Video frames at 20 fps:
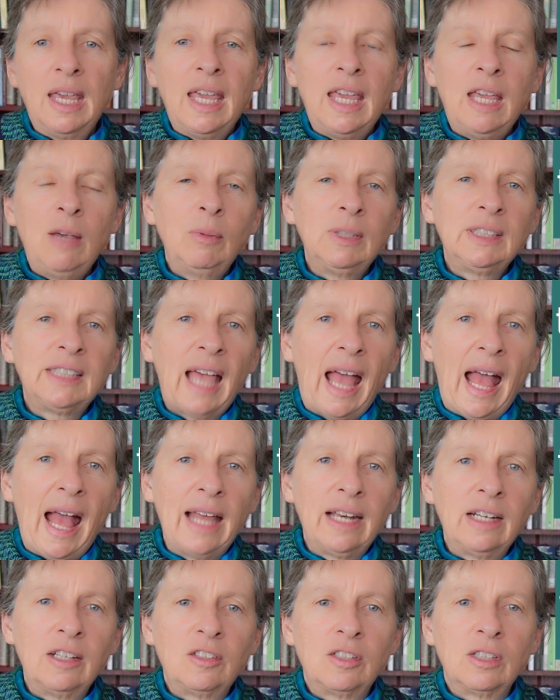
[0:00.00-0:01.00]
It was
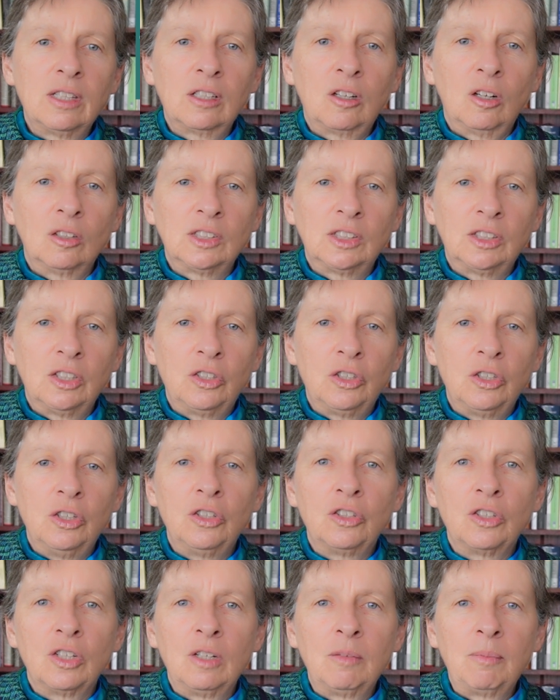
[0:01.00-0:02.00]
added to the
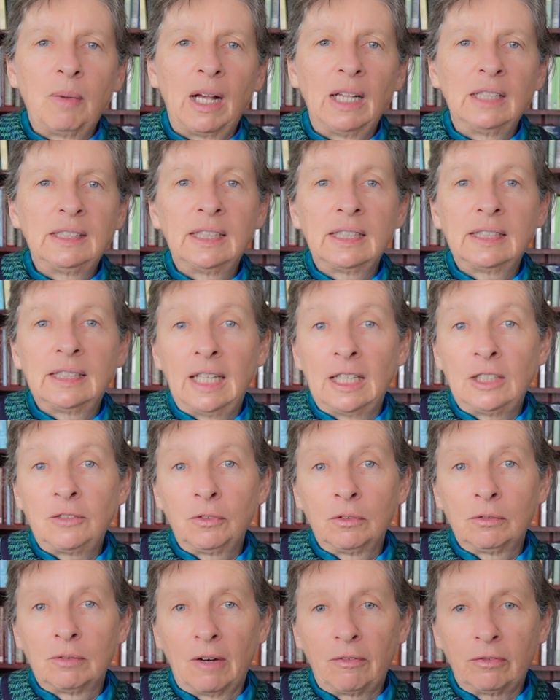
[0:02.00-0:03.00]
Constitution by a
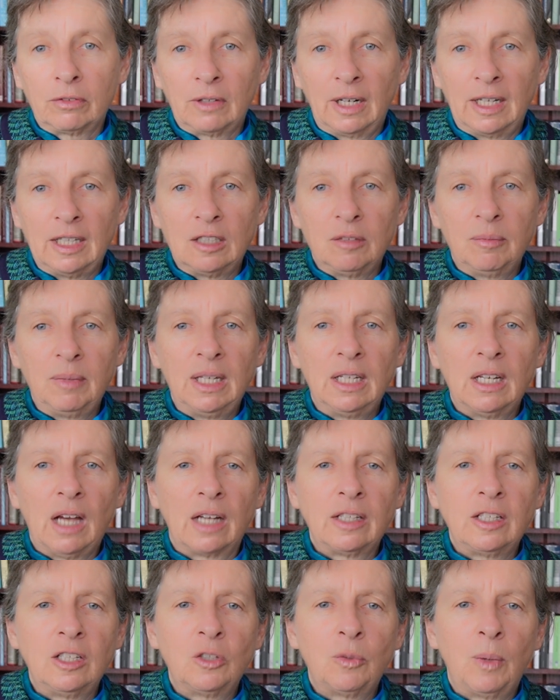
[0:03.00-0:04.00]
successful referendum in
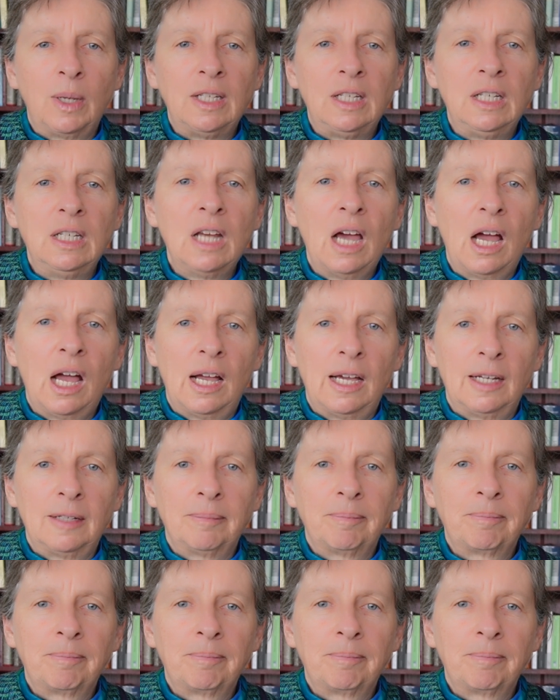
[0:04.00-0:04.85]
1929.